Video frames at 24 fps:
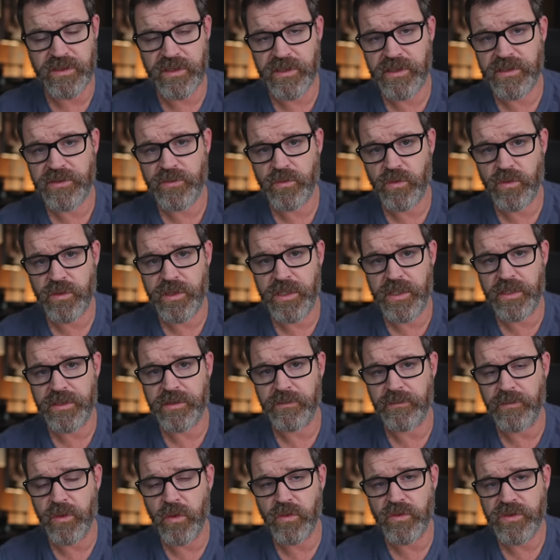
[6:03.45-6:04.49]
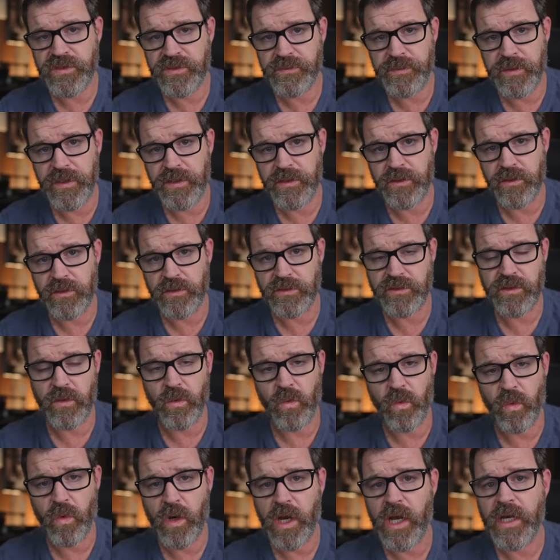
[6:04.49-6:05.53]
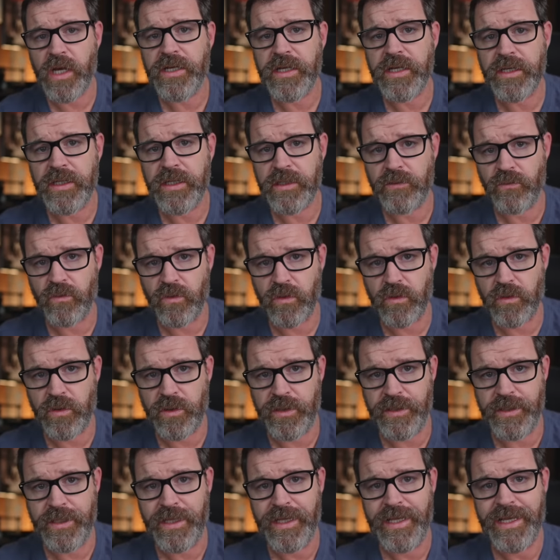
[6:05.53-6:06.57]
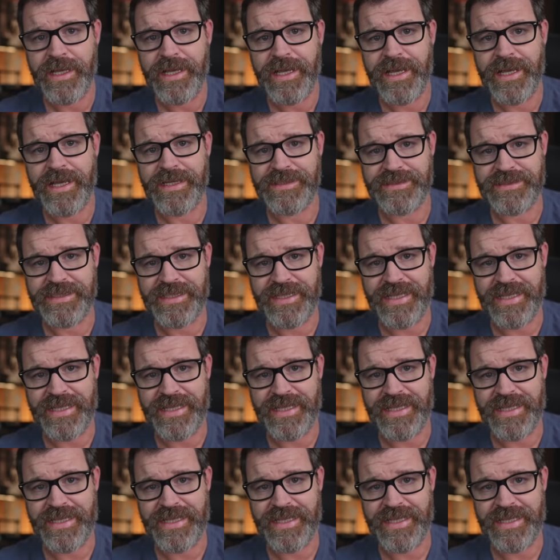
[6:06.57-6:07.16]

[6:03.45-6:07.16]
These will get most speakers rocking and rolling as